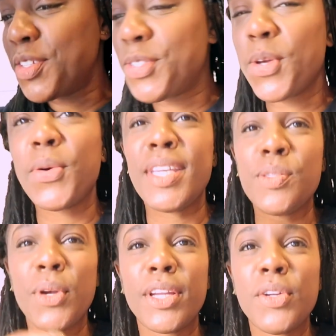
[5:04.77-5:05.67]
So
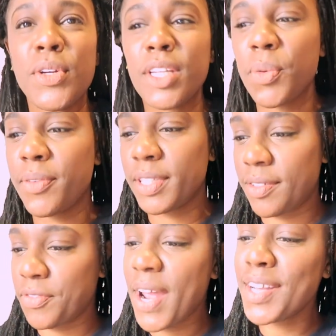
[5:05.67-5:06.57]
he's working on
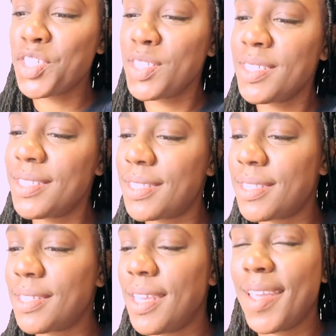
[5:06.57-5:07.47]
equivalent fractions
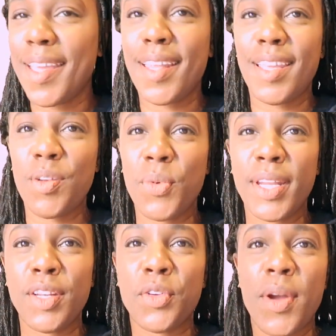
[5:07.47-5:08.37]
and he went and